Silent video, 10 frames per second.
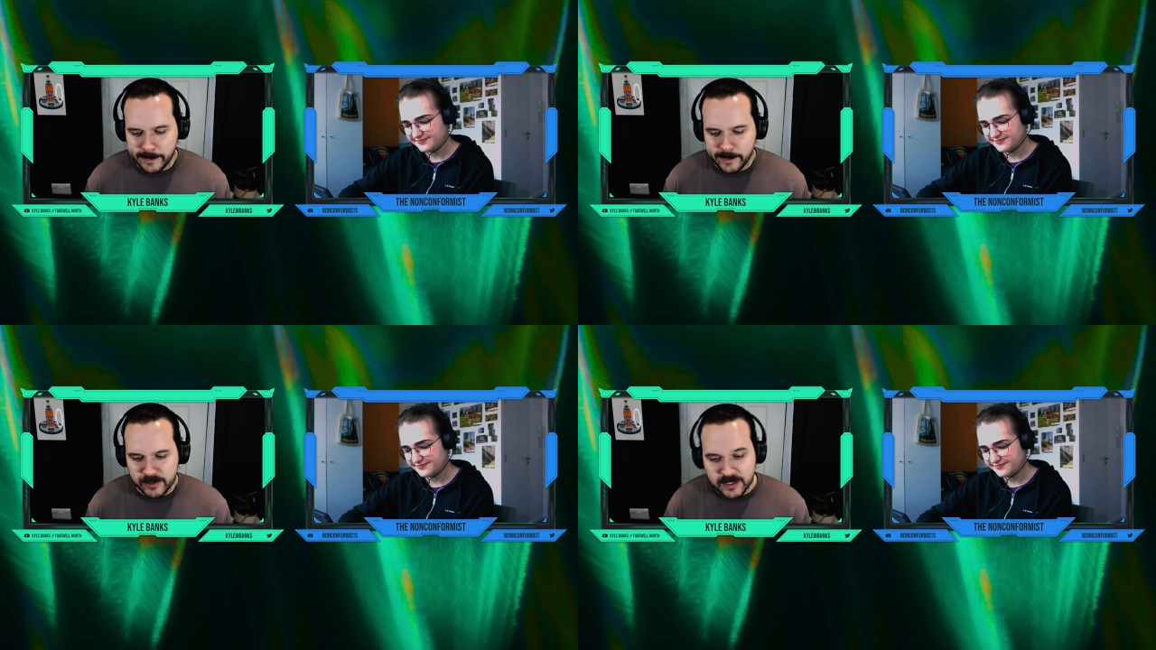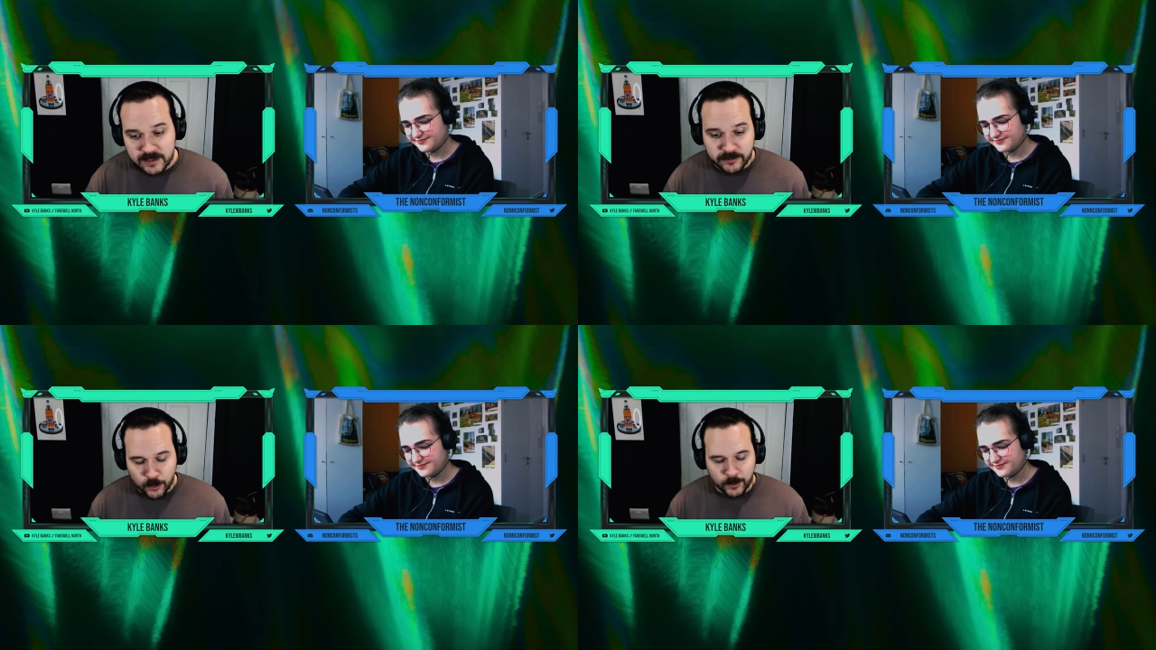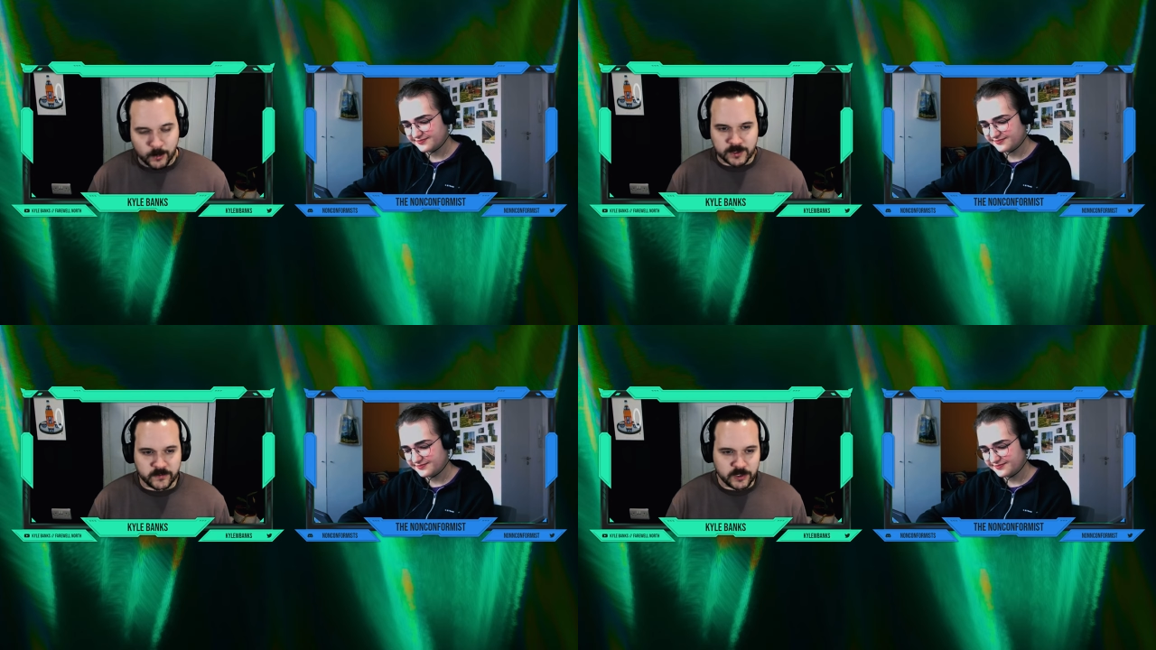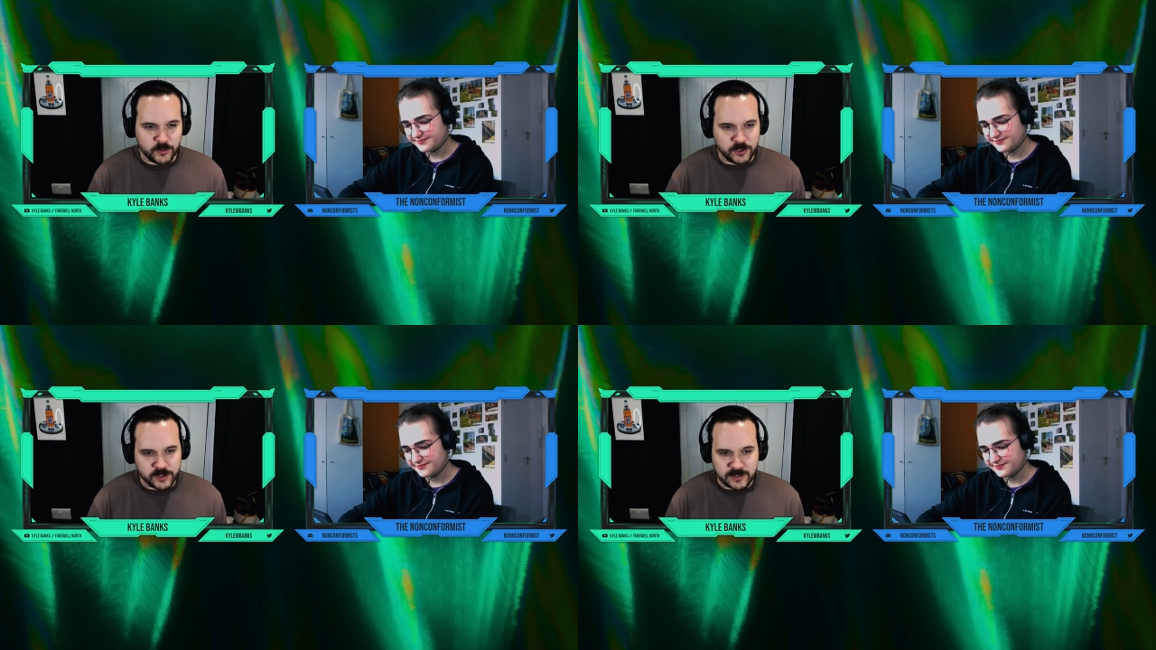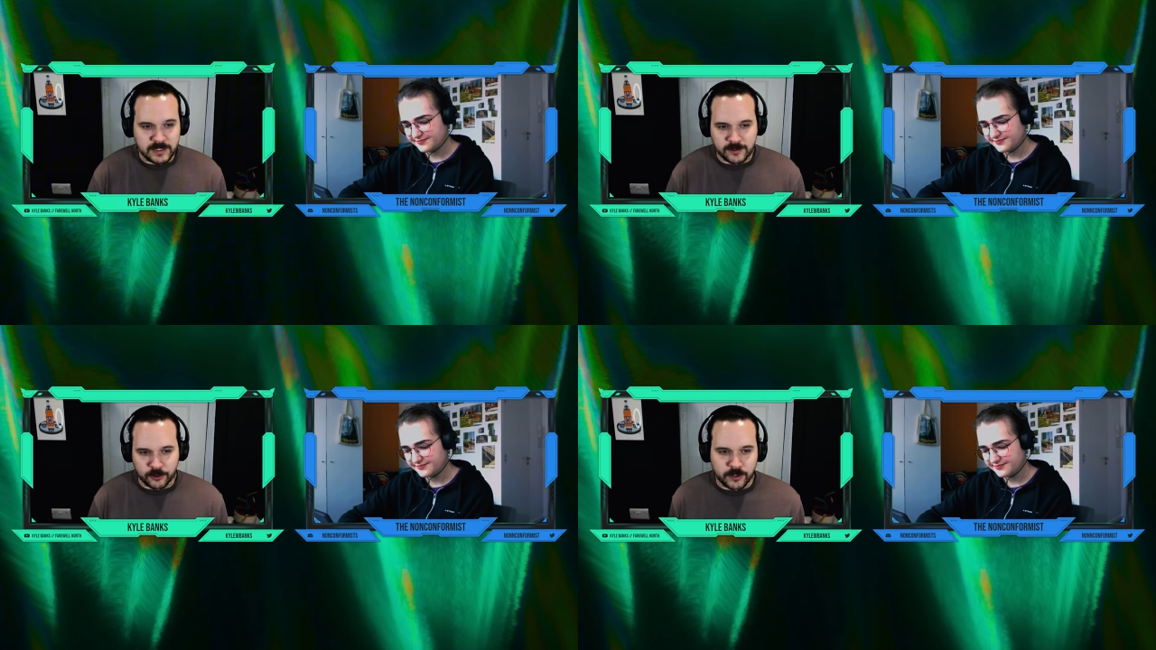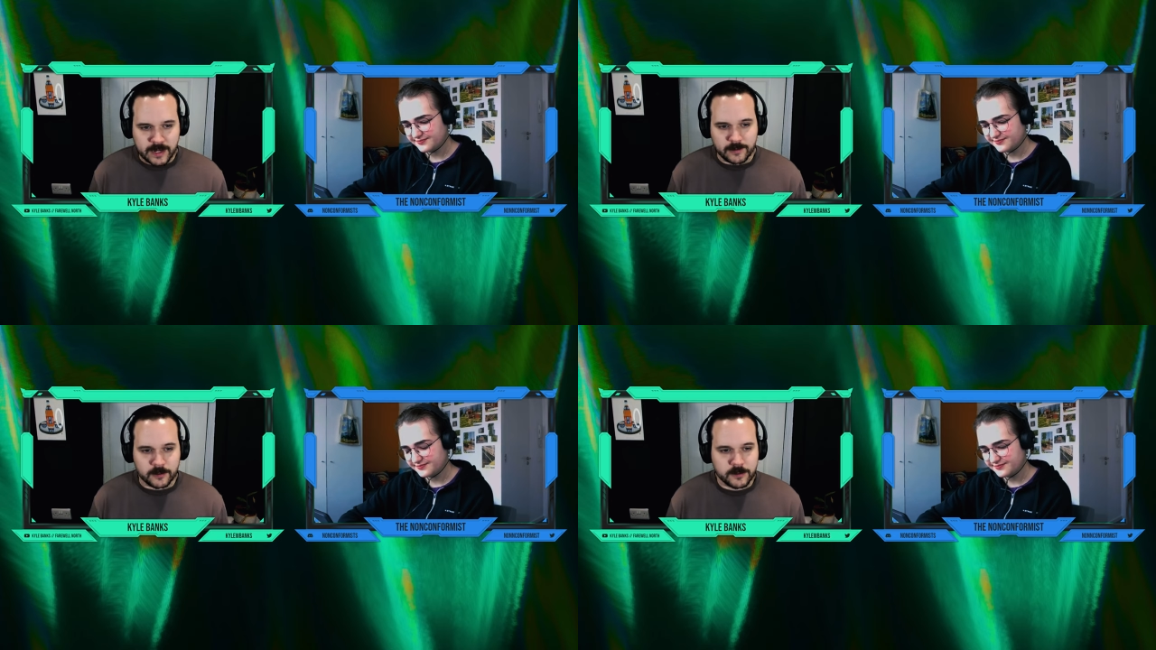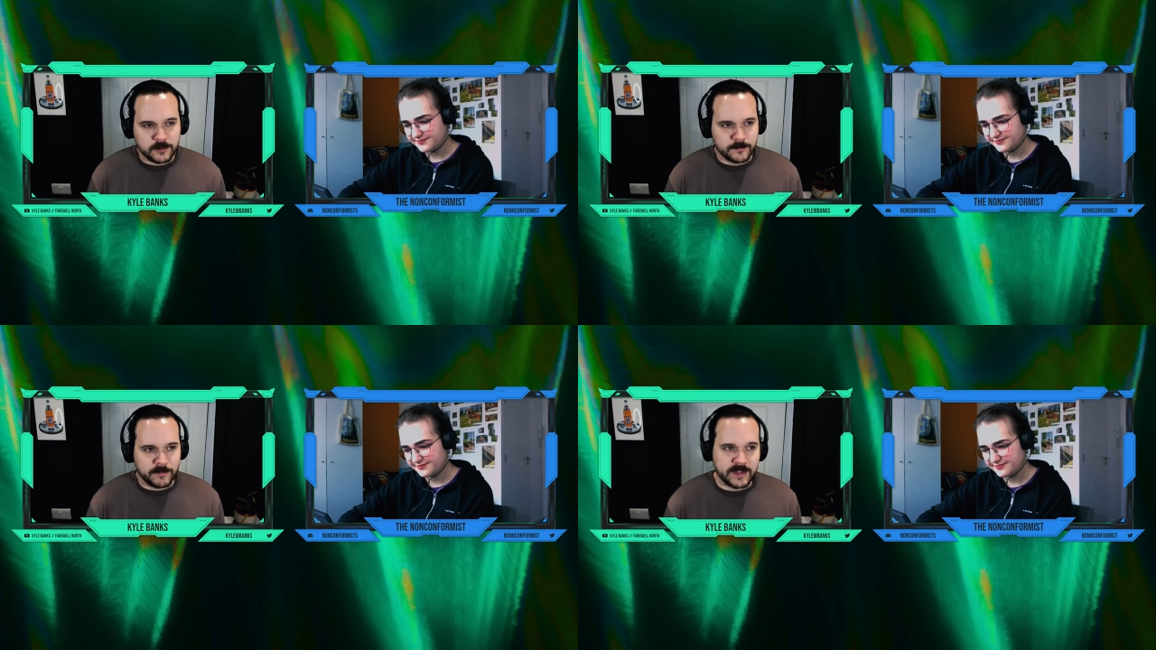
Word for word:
Speaker 1: Uh, but you need to figure out what works for you, and you just need to learn how to learn.